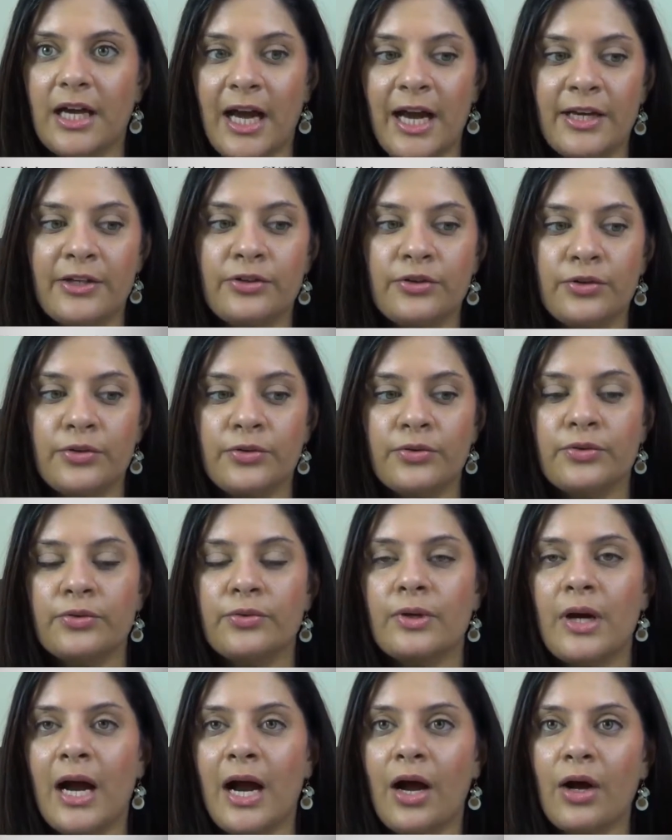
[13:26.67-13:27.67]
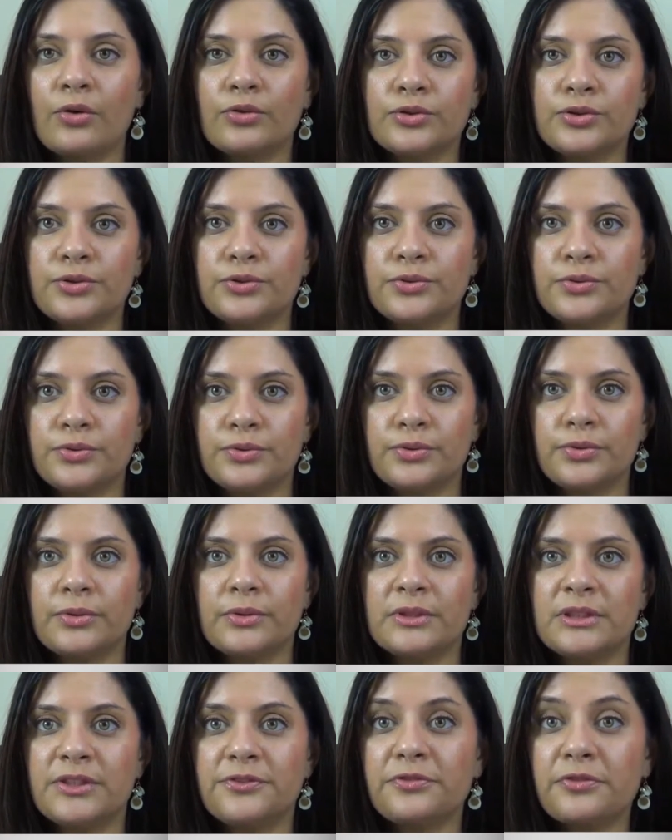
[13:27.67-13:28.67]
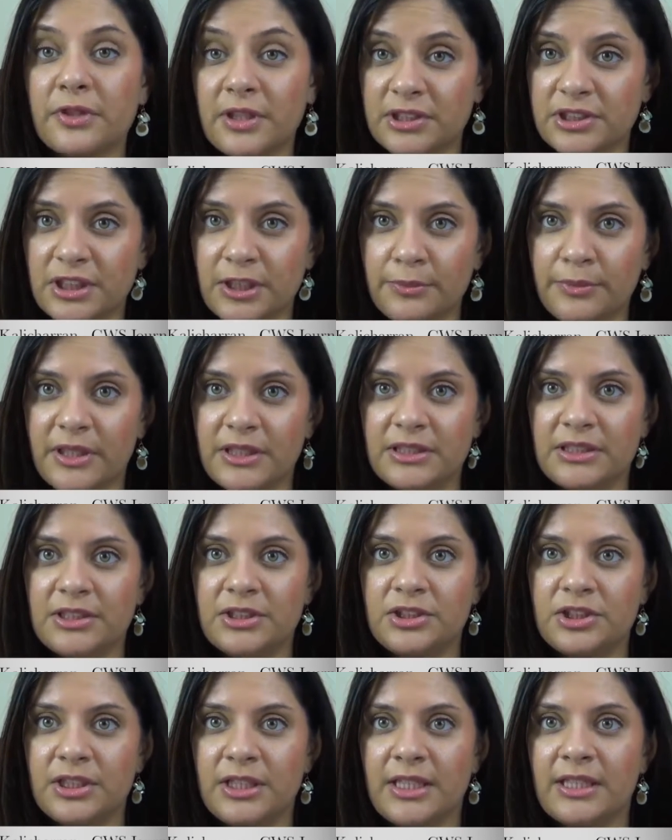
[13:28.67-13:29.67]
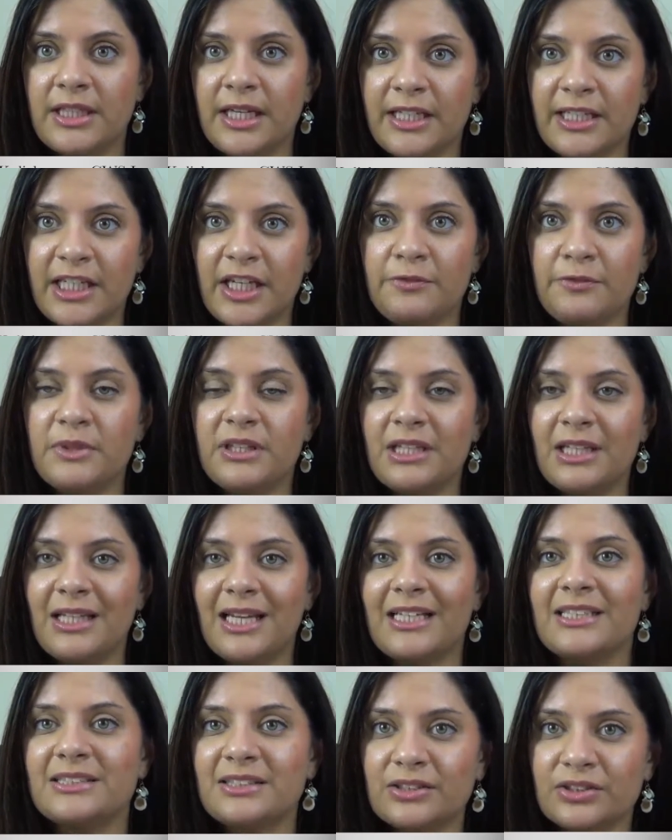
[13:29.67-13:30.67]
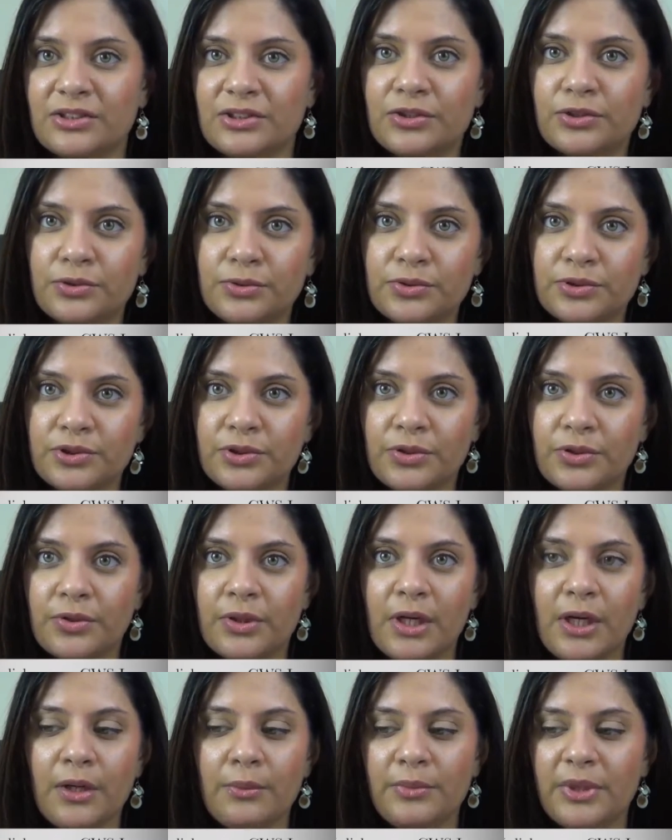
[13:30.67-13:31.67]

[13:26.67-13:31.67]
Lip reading: I know how to differentiate my teaching, and that gave me the license to do so.